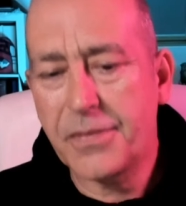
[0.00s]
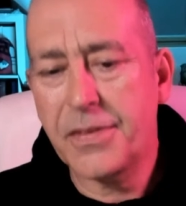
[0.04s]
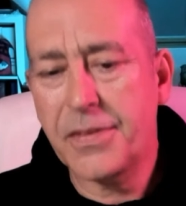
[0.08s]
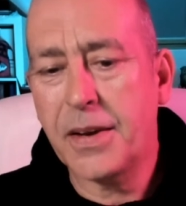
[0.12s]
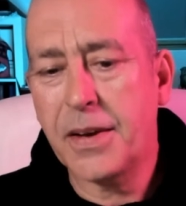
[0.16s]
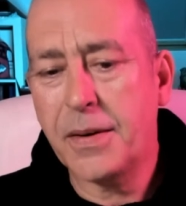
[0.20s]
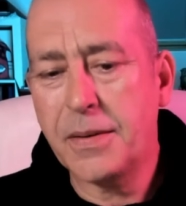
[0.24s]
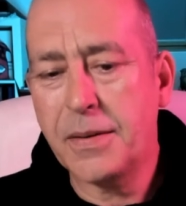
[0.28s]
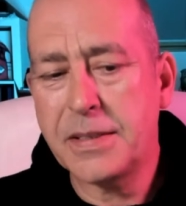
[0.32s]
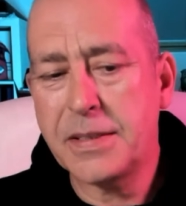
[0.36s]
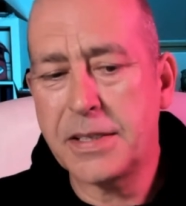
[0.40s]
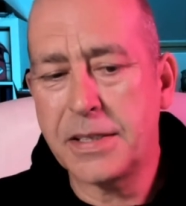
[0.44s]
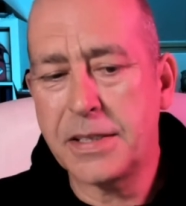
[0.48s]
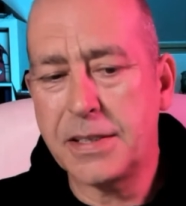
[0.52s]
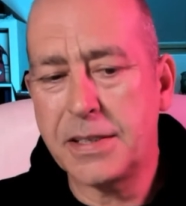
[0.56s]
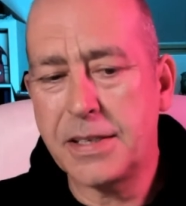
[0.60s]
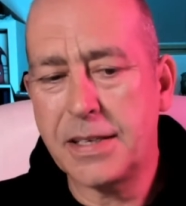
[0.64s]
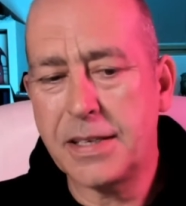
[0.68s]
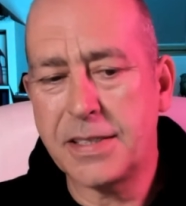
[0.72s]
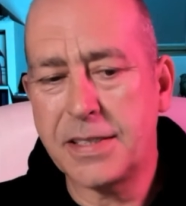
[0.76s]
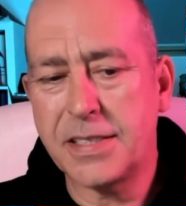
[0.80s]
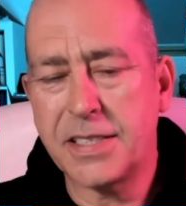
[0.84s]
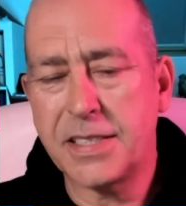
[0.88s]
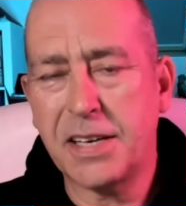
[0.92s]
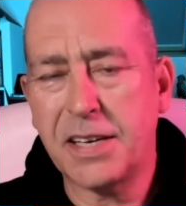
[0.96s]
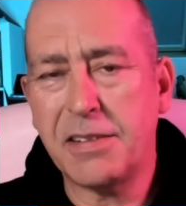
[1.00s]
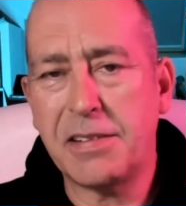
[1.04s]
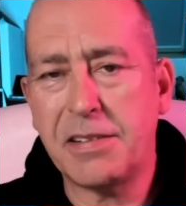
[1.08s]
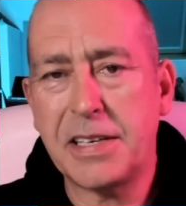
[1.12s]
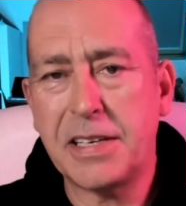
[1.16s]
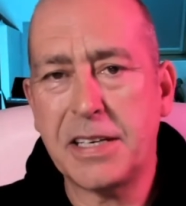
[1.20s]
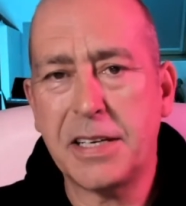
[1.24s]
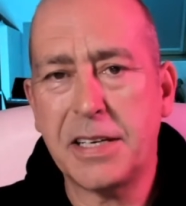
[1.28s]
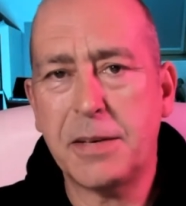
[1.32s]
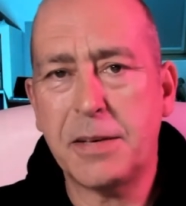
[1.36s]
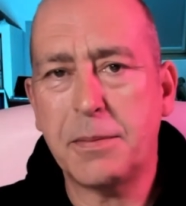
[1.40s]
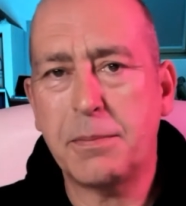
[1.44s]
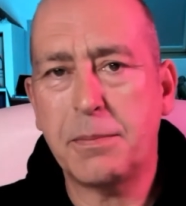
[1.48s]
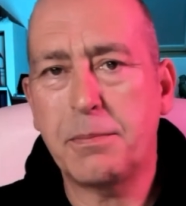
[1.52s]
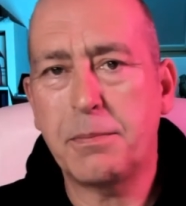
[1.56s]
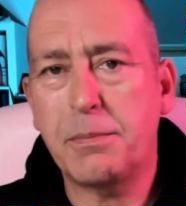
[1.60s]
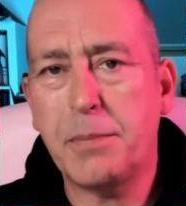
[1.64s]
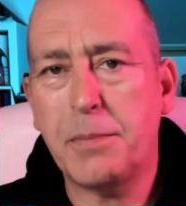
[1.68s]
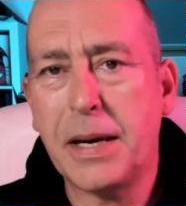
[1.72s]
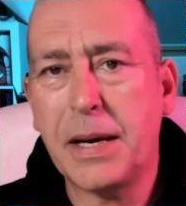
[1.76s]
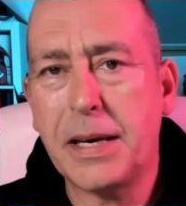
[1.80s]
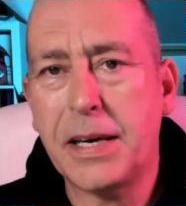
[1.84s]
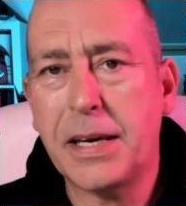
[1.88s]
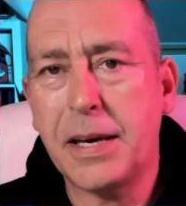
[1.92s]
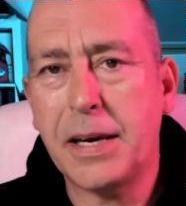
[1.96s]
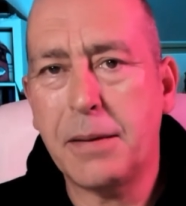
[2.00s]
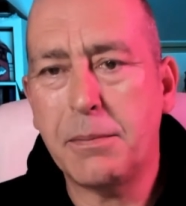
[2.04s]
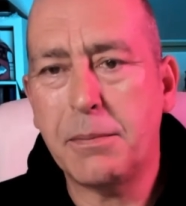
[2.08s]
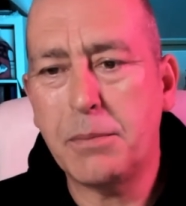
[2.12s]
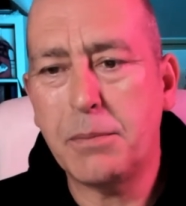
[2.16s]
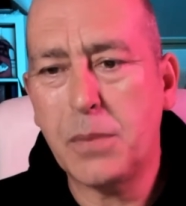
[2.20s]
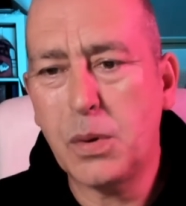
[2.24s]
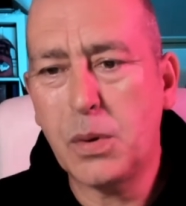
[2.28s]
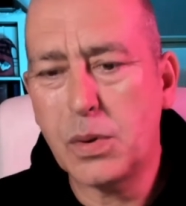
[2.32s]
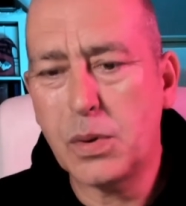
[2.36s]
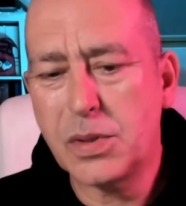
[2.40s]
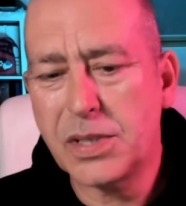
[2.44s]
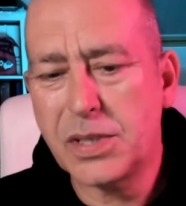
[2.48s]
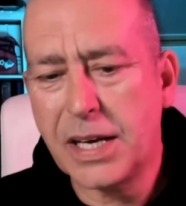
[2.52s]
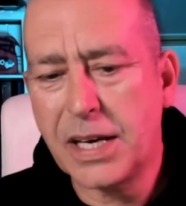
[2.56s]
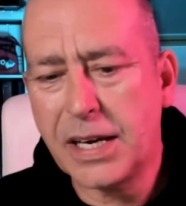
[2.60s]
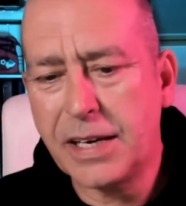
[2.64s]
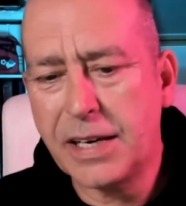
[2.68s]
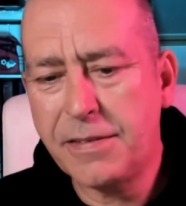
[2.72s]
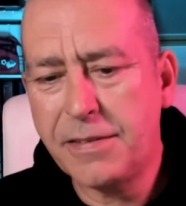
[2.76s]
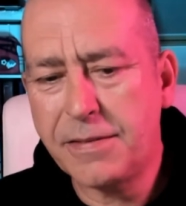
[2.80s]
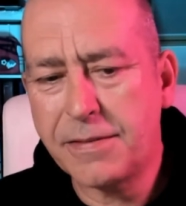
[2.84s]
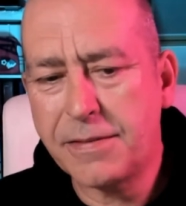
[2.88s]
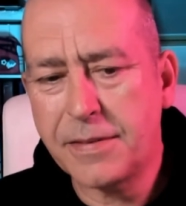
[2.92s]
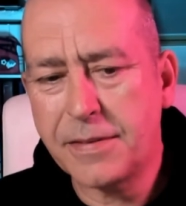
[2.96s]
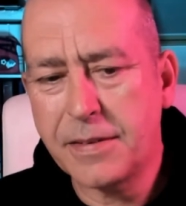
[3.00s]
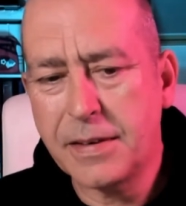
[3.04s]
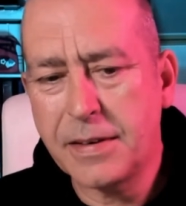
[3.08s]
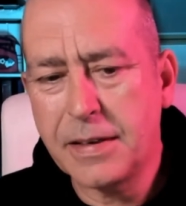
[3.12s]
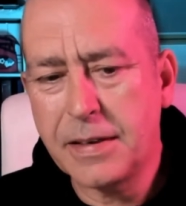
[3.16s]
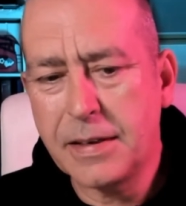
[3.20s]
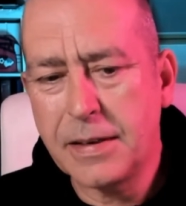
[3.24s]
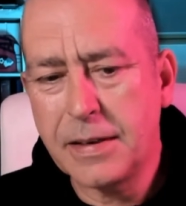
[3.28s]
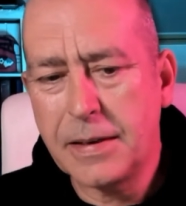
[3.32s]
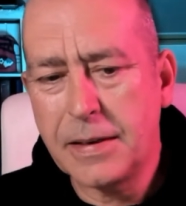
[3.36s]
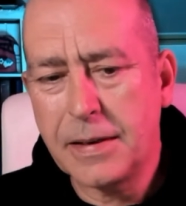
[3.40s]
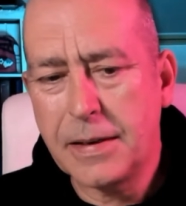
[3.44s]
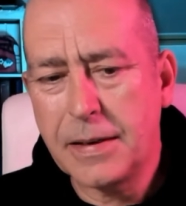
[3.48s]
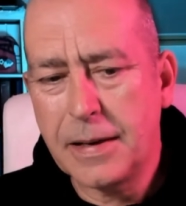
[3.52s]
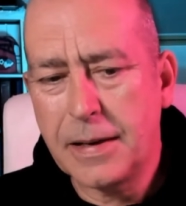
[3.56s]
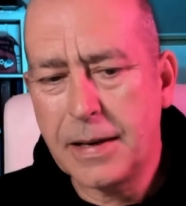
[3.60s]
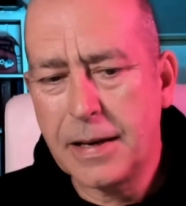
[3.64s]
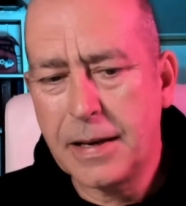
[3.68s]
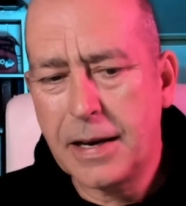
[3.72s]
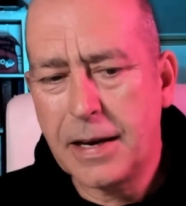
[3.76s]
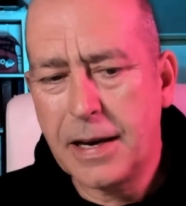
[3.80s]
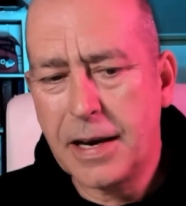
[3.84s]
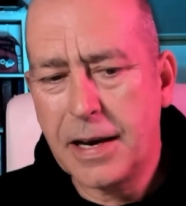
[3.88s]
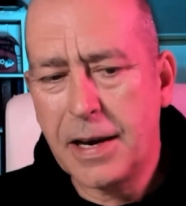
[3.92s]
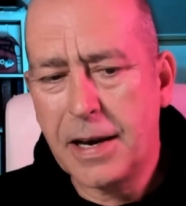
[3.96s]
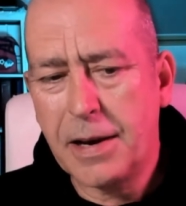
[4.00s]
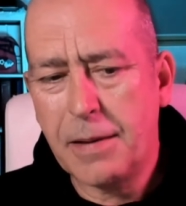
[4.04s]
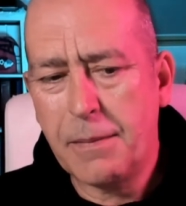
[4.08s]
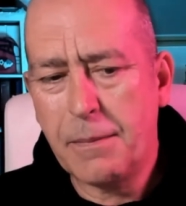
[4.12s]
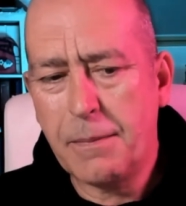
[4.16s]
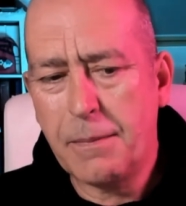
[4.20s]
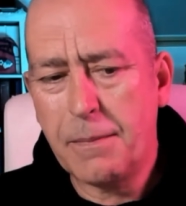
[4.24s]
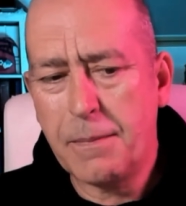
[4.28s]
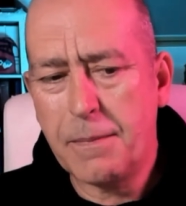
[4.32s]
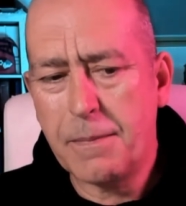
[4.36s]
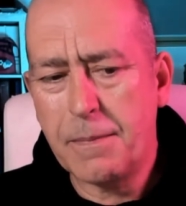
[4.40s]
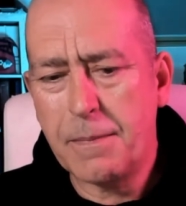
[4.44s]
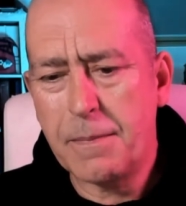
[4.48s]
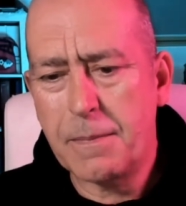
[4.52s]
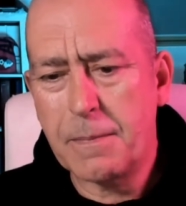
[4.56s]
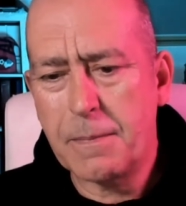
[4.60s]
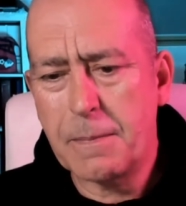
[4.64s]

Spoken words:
so isn't necessarily going to make it more safe. The